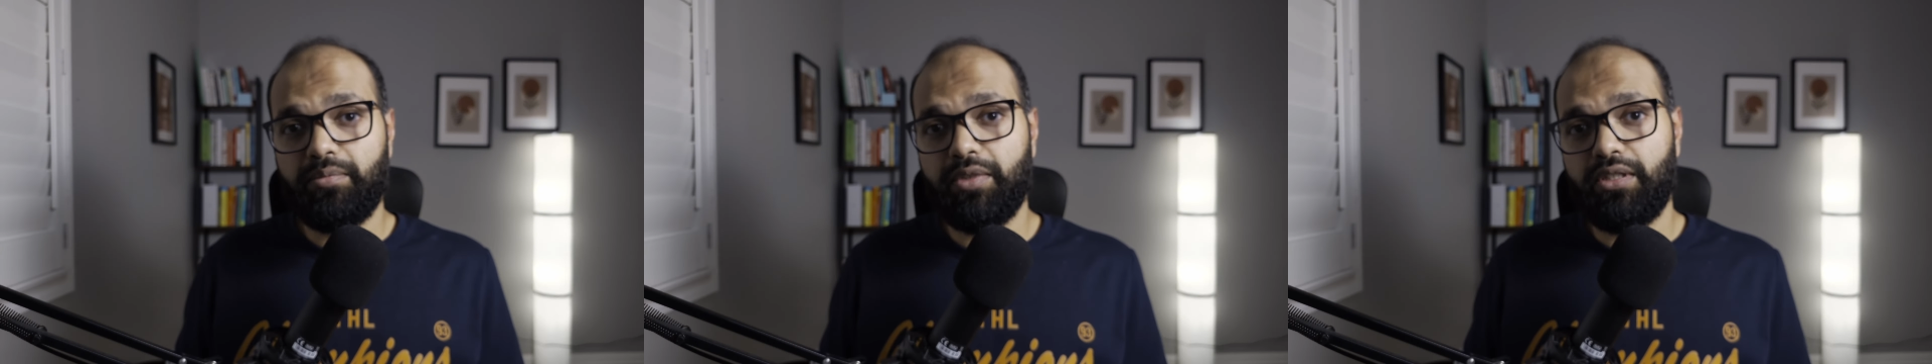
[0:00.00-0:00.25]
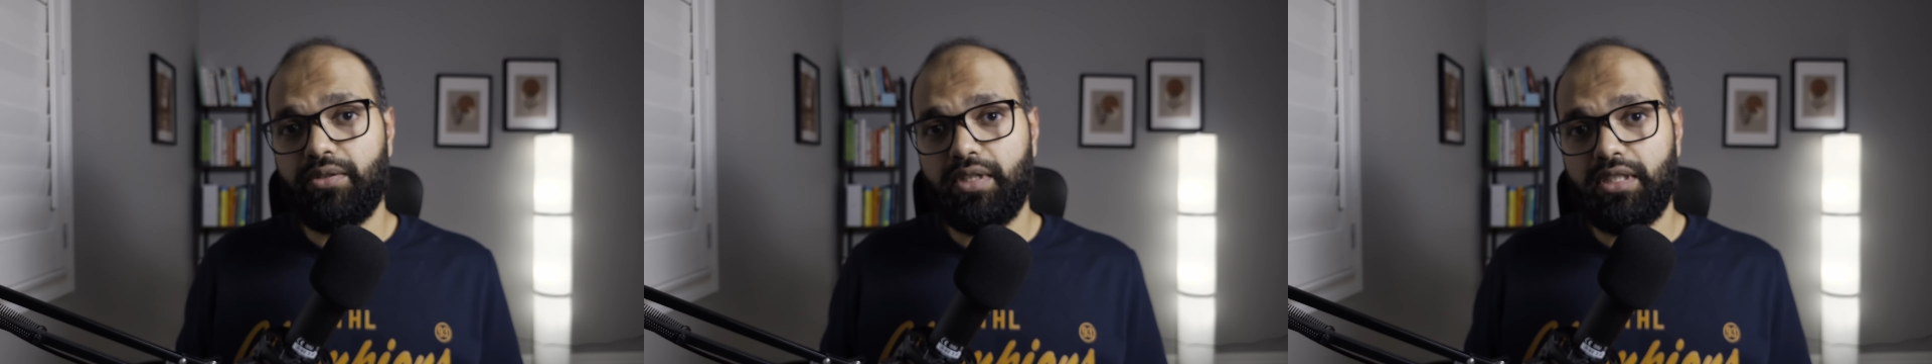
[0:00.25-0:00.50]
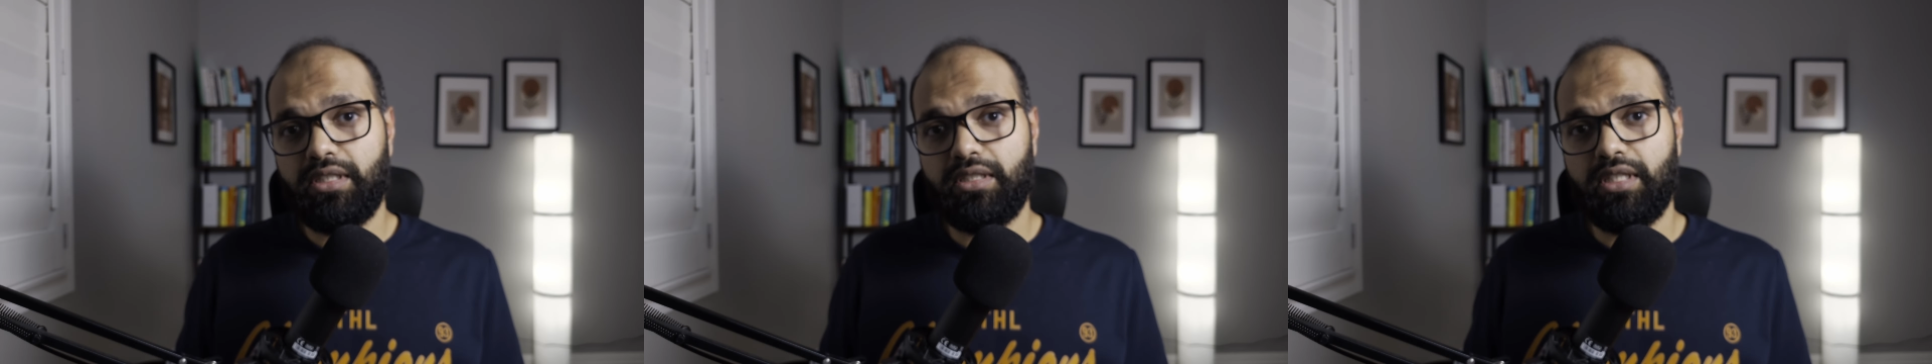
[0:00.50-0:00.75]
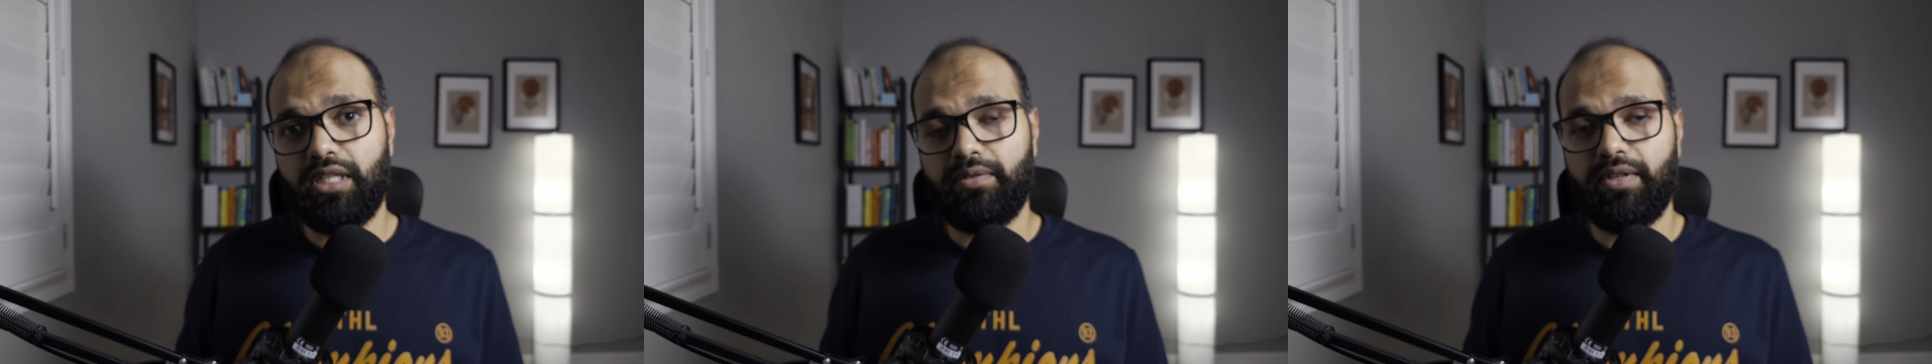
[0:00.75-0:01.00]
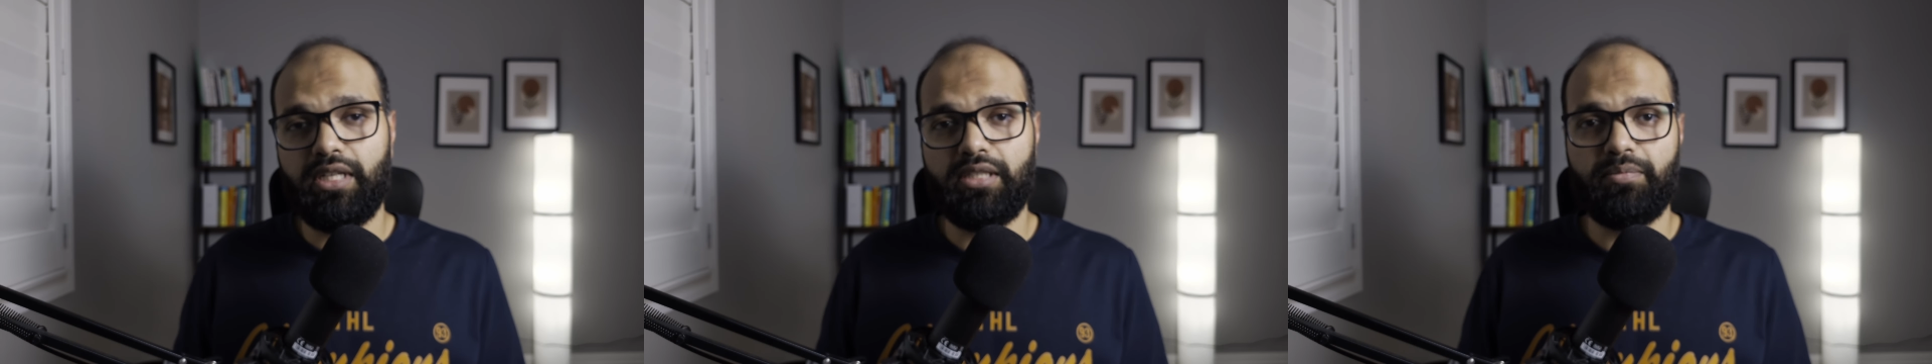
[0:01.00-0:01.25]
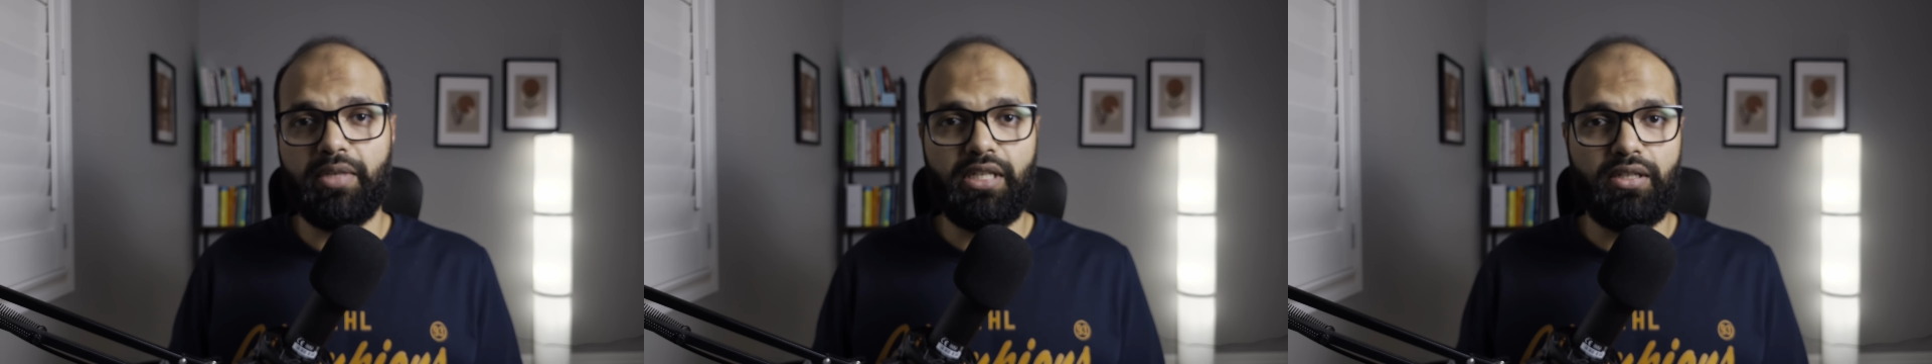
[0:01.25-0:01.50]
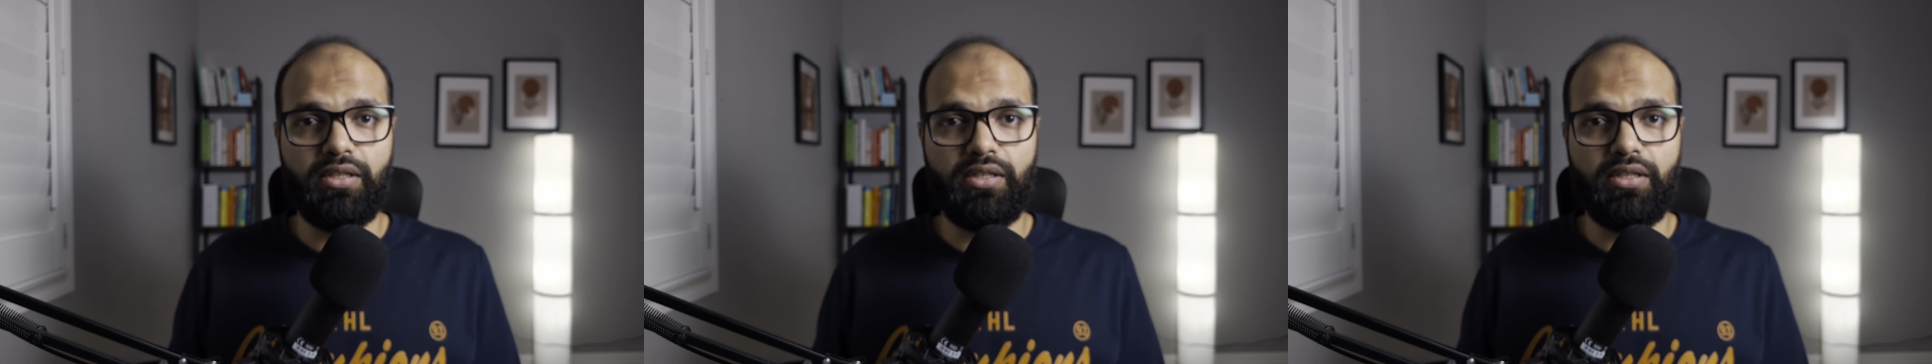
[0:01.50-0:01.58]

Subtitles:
example, US itself has many